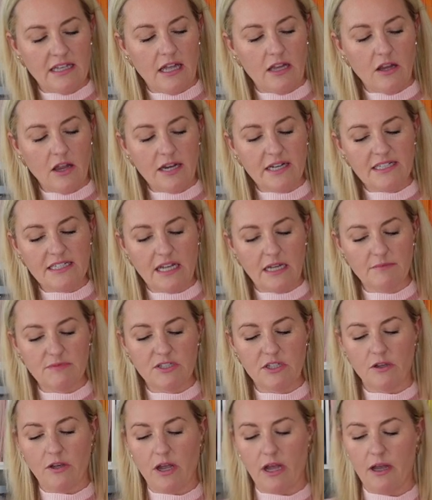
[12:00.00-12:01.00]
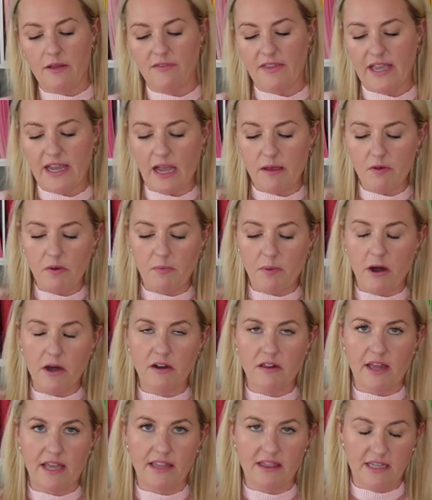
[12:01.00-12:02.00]
a lot of times they'll come, they come
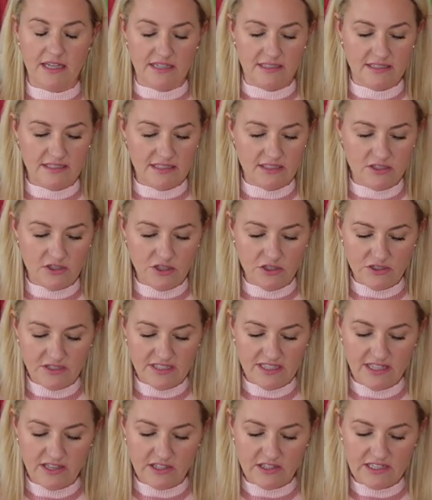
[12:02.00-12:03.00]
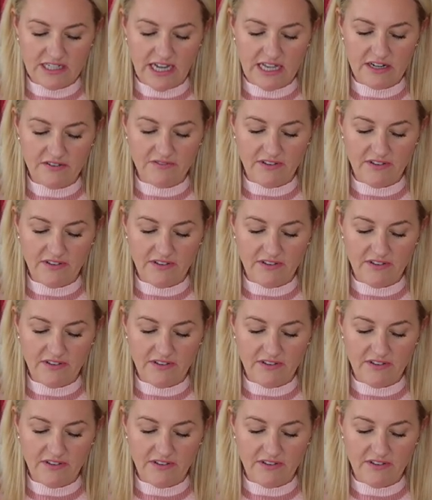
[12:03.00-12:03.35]
apart like this. And so you'll see there's kind